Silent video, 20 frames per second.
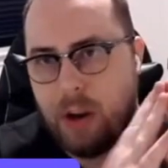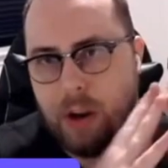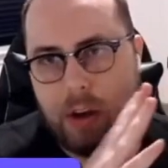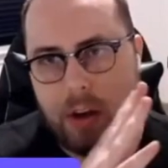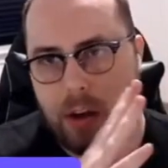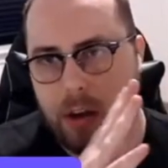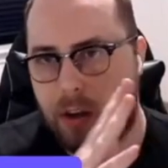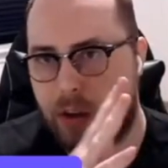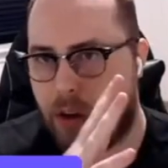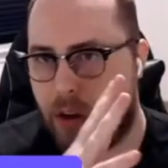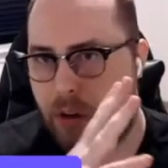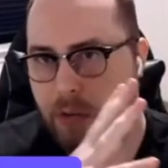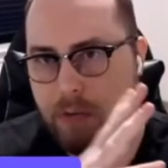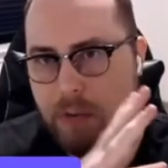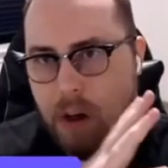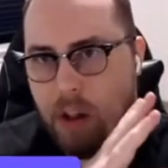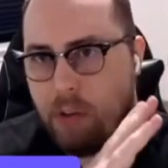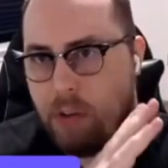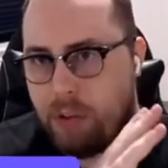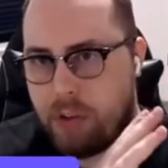I'm
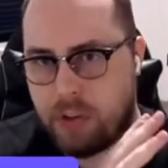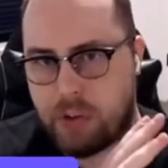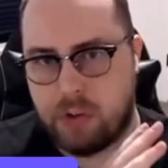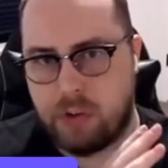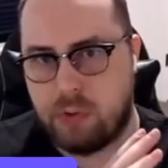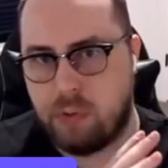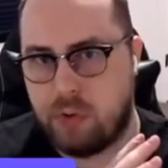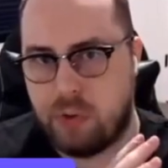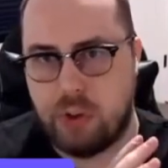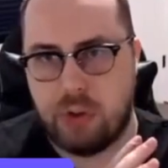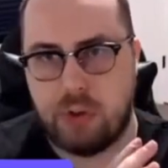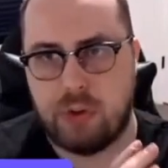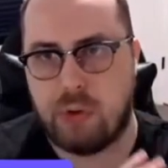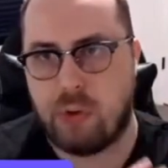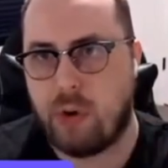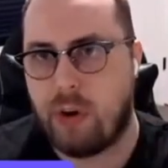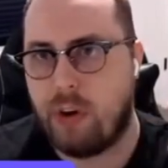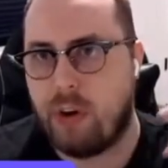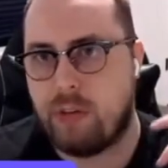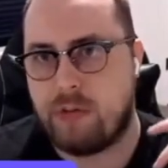gonna, follow this
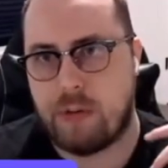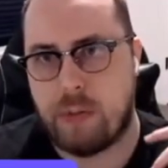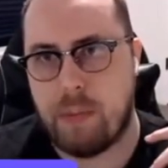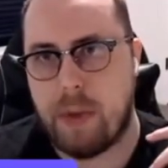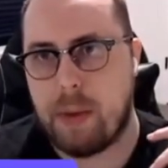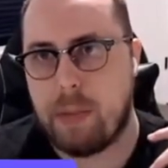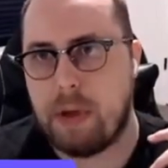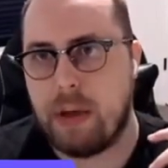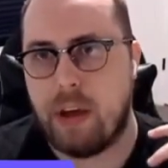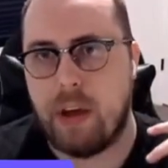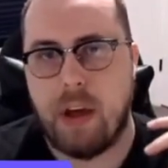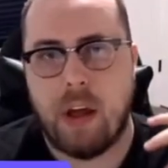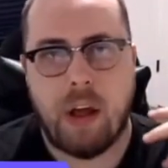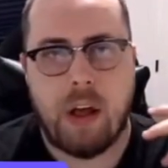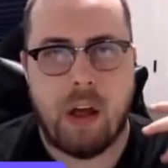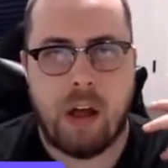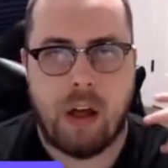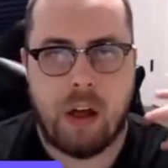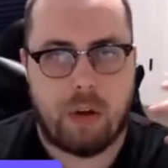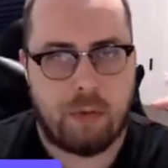tutorial from
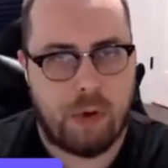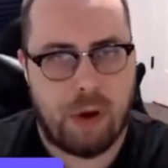maybe